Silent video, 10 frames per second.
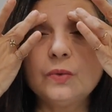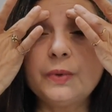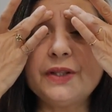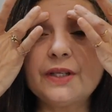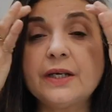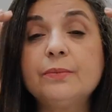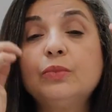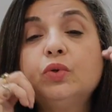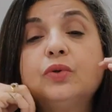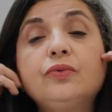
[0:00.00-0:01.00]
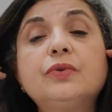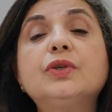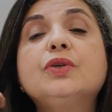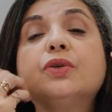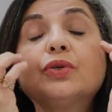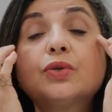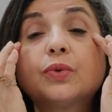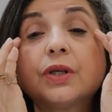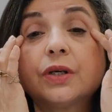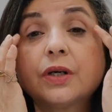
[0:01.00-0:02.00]
We then move to
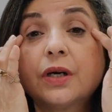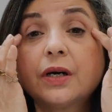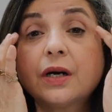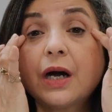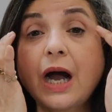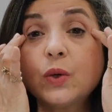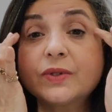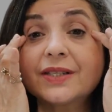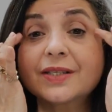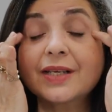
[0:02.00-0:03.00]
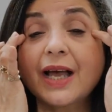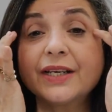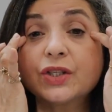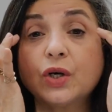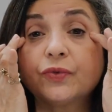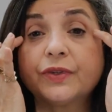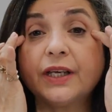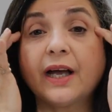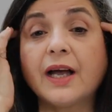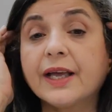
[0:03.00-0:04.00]
the outside of the
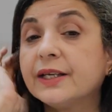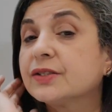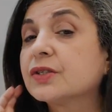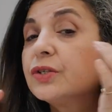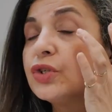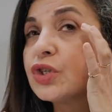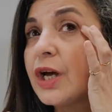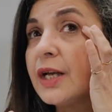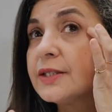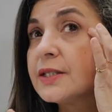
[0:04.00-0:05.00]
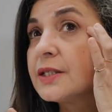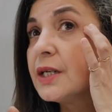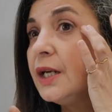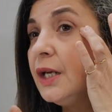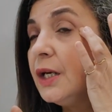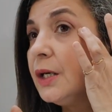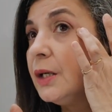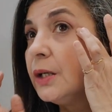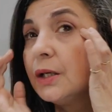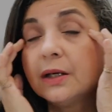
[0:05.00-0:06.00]
eyes, just here,
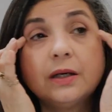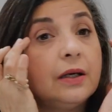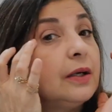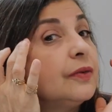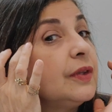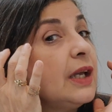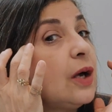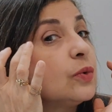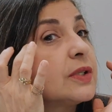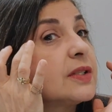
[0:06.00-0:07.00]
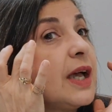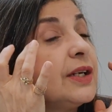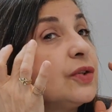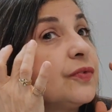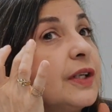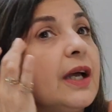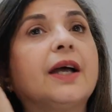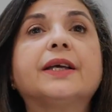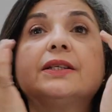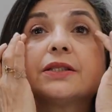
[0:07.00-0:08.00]
the outside of the
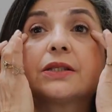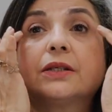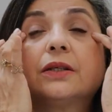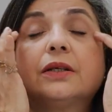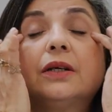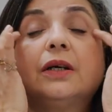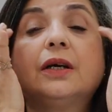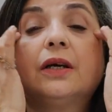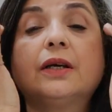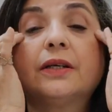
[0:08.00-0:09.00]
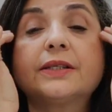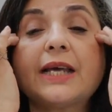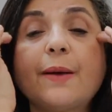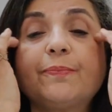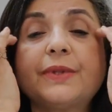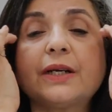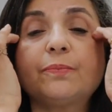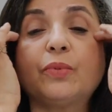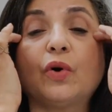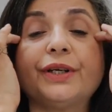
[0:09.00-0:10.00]
eyes. Tap
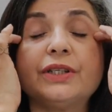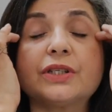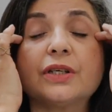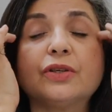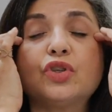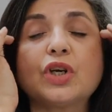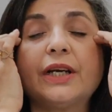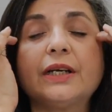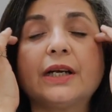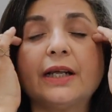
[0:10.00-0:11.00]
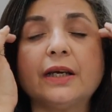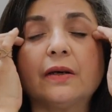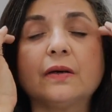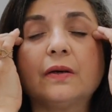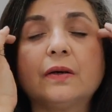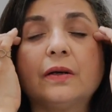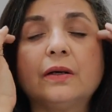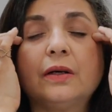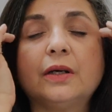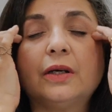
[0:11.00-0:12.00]
that point gently
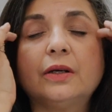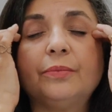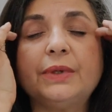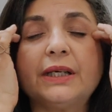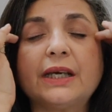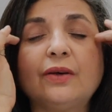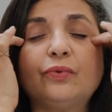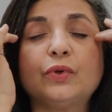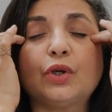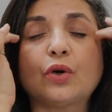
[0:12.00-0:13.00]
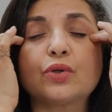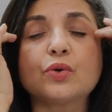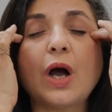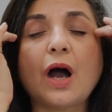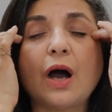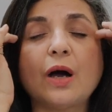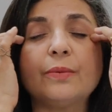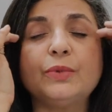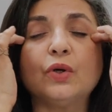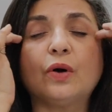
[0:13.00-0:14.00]
be careful not to
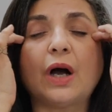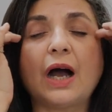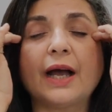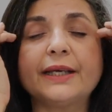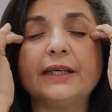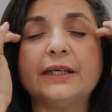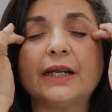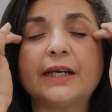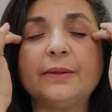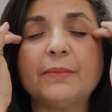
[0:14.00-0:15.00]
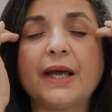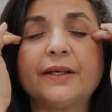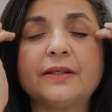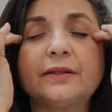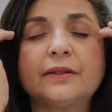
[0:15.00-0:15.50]
harm your eye in any manner.